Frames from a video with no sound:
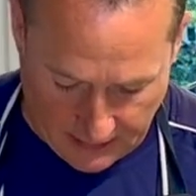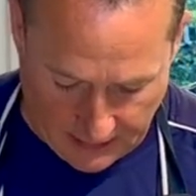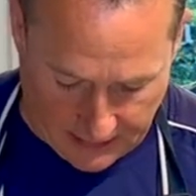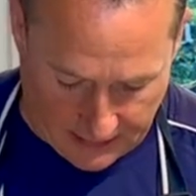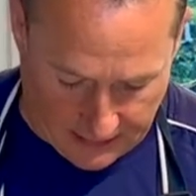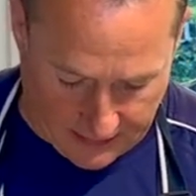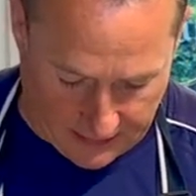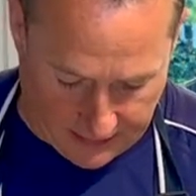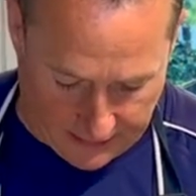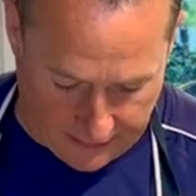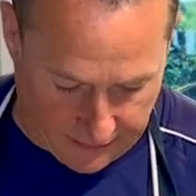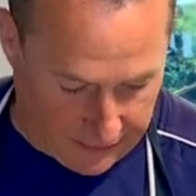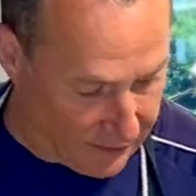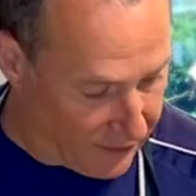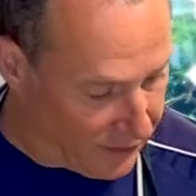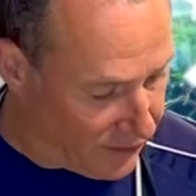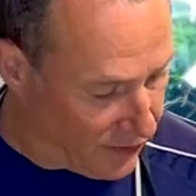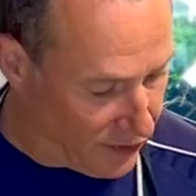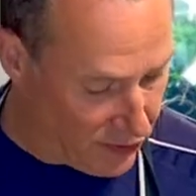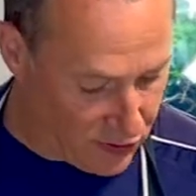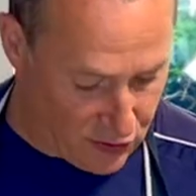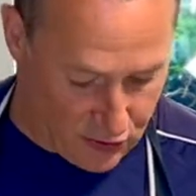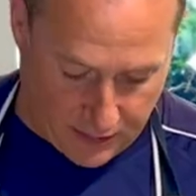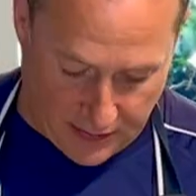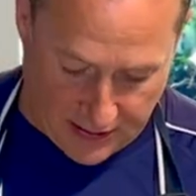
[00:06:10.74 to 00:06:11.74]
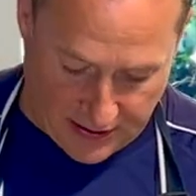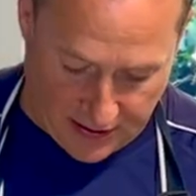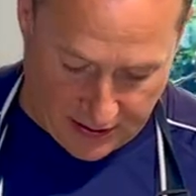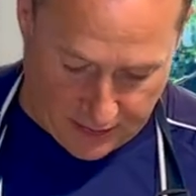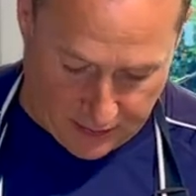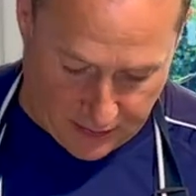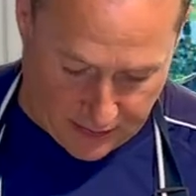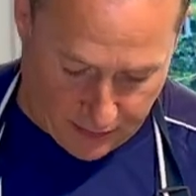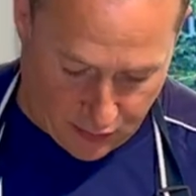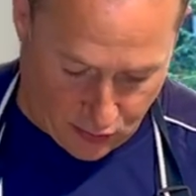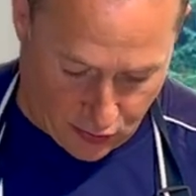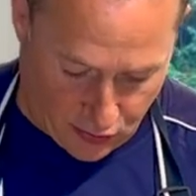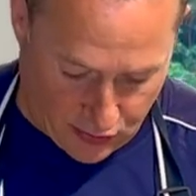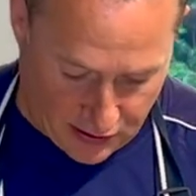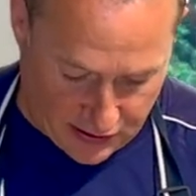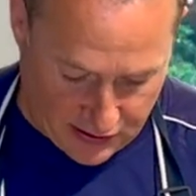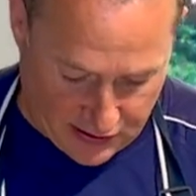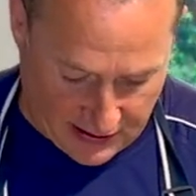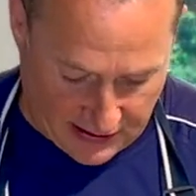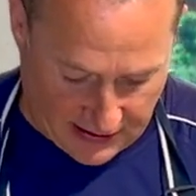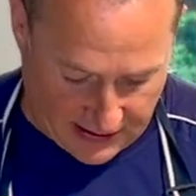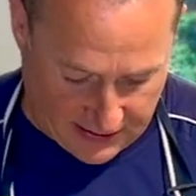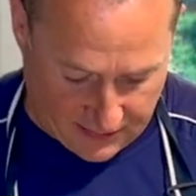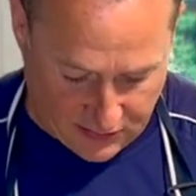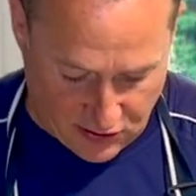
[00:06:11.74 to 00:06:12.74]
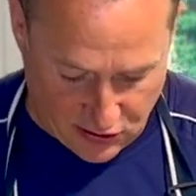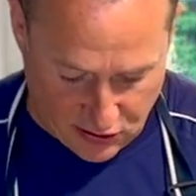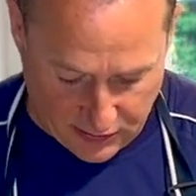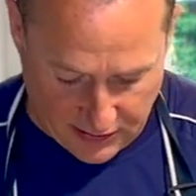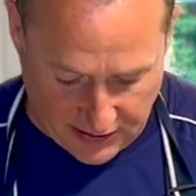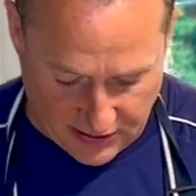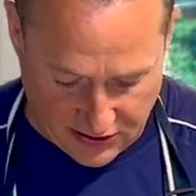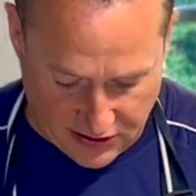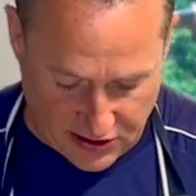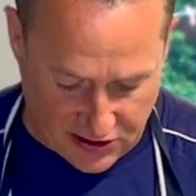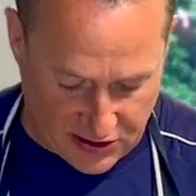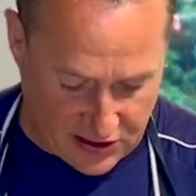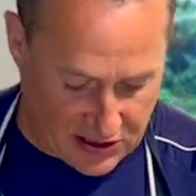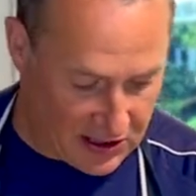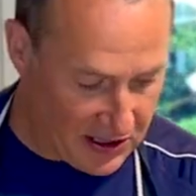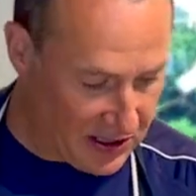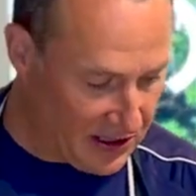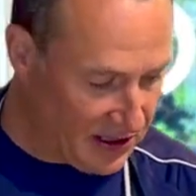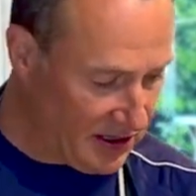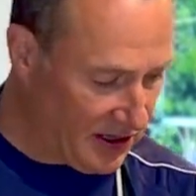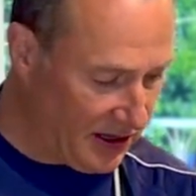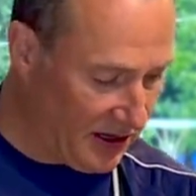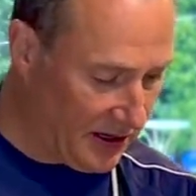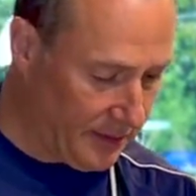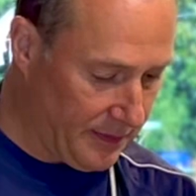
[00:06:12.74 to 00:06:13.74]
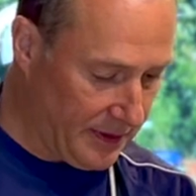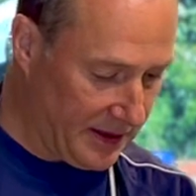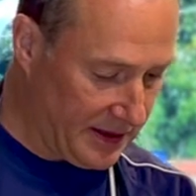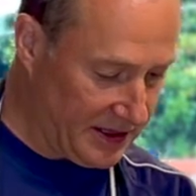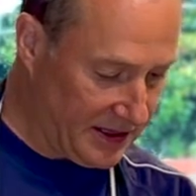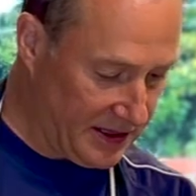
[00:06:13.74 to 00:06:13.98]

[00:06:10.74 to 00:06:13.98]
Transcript: I have a few too many on my board thing, so that's not a big